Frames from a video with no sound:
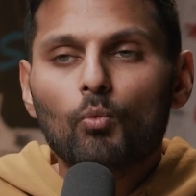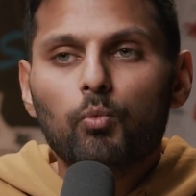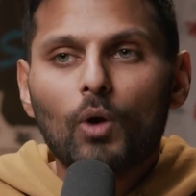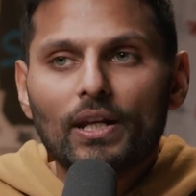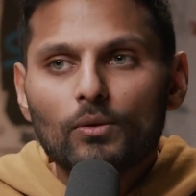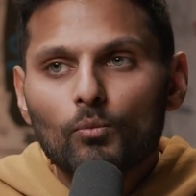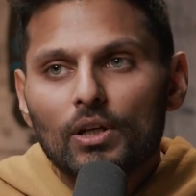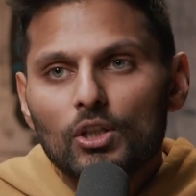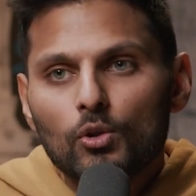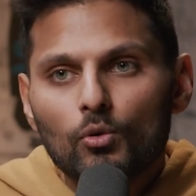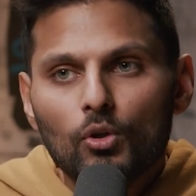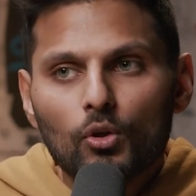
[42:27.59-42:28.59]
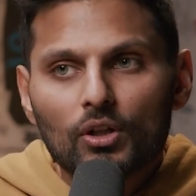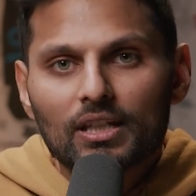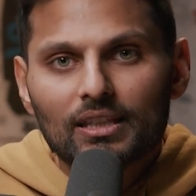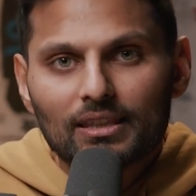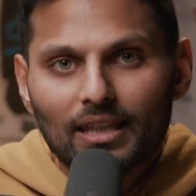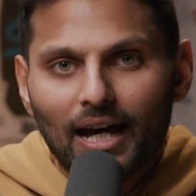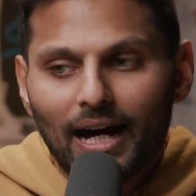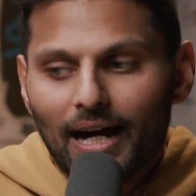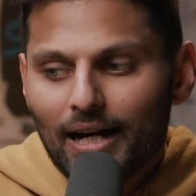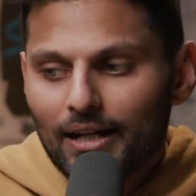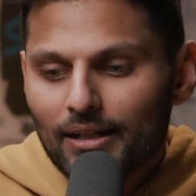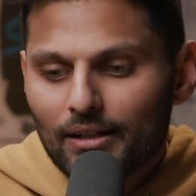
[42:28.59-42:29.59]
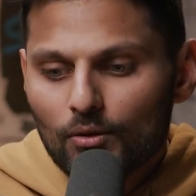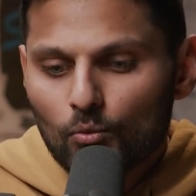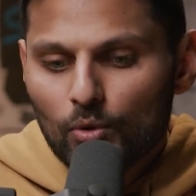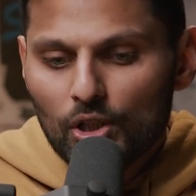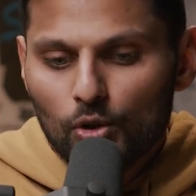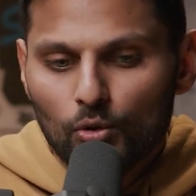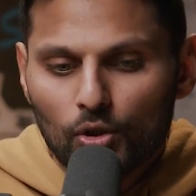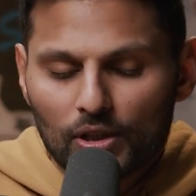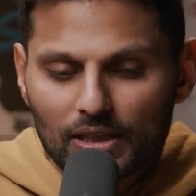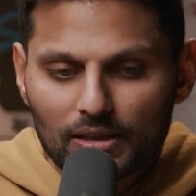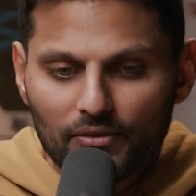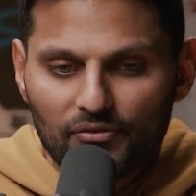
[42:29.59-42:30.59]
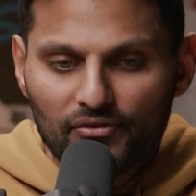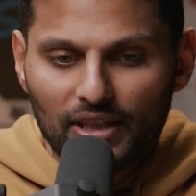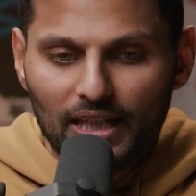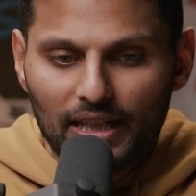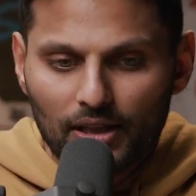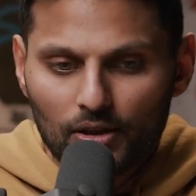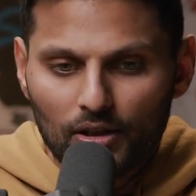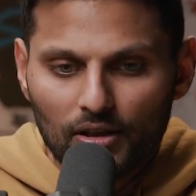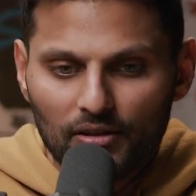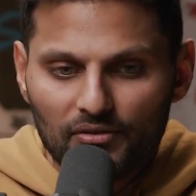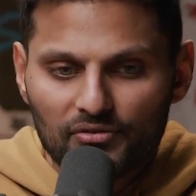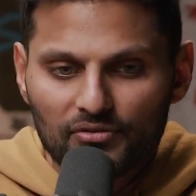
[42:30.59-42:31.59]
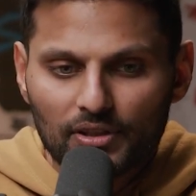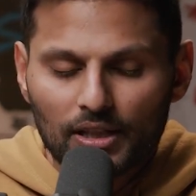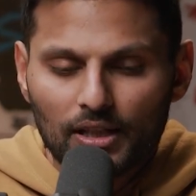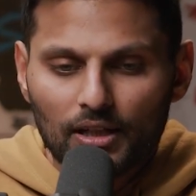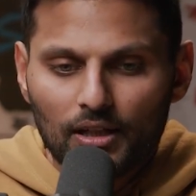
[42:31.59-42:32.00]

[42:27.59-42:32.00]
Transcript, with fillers: When when you look at that, when you look at the feeling of